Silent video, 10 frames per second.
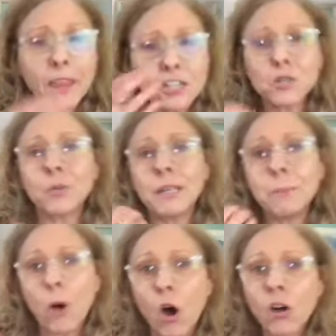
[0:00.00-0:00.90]
So
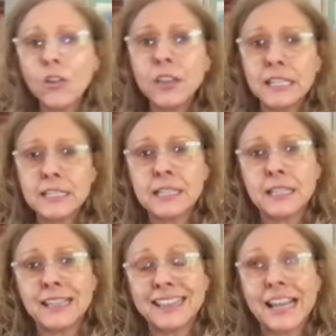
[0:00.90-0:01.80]
keep all
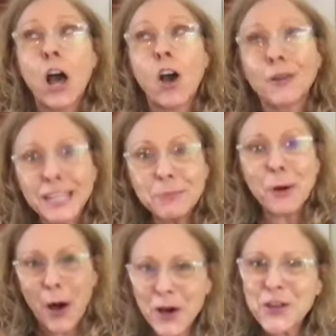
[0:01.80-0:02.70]

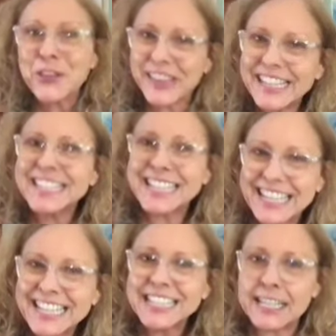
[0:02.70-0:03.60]
these
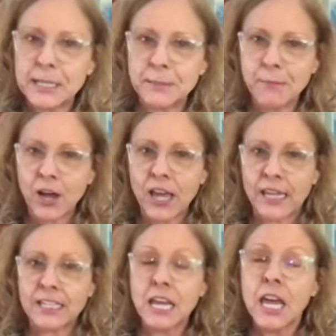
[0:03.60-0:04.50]
things in
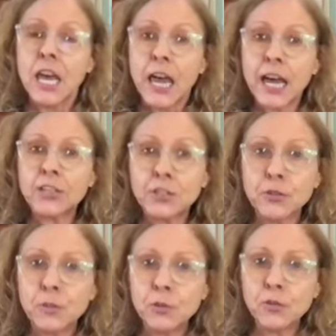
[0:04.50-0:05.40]
mind as you
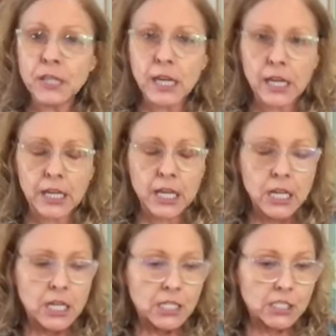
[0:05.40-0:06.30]
communicate.
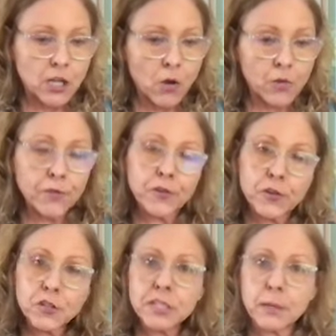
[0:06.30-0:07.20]
So the
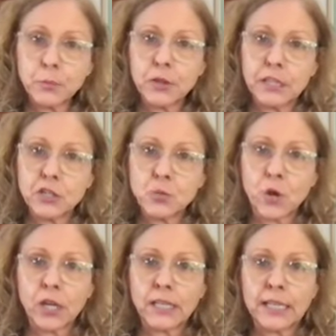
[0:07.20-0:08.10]
first step with leash
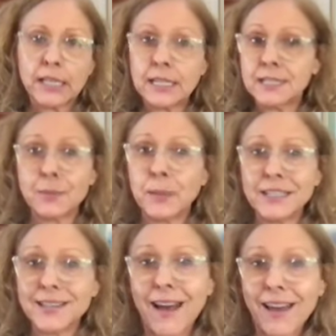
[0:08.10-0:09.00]
walking is to pick
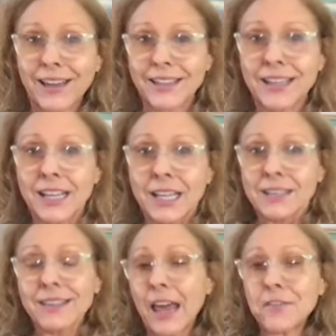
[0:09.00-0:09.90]
a side.
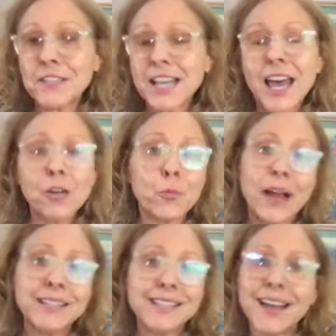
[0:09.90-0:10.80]
Left side,
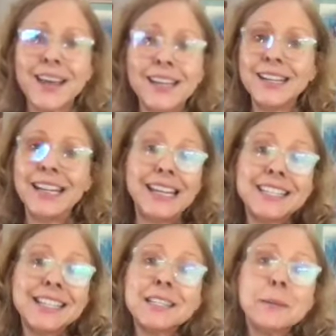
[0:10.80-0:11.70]
right side, it
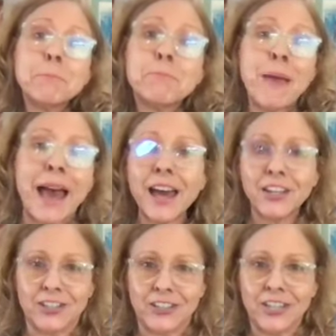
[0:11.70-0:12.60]
doesn't
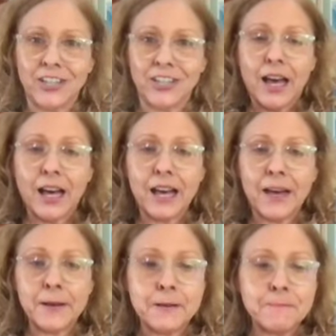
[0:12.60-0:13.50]
matter.
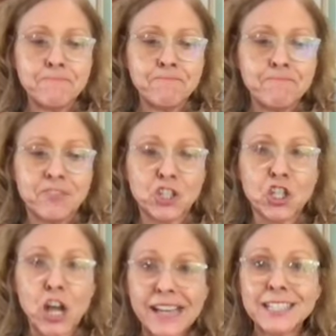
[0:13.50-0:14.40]

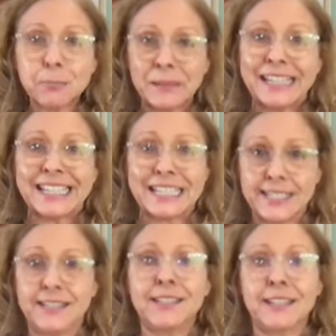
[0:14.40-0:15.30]
Just be
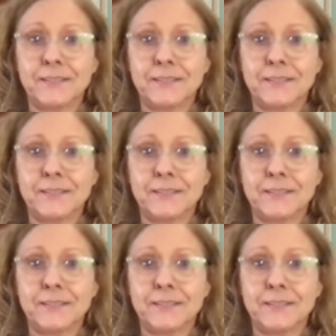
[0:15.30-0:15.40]
consistent.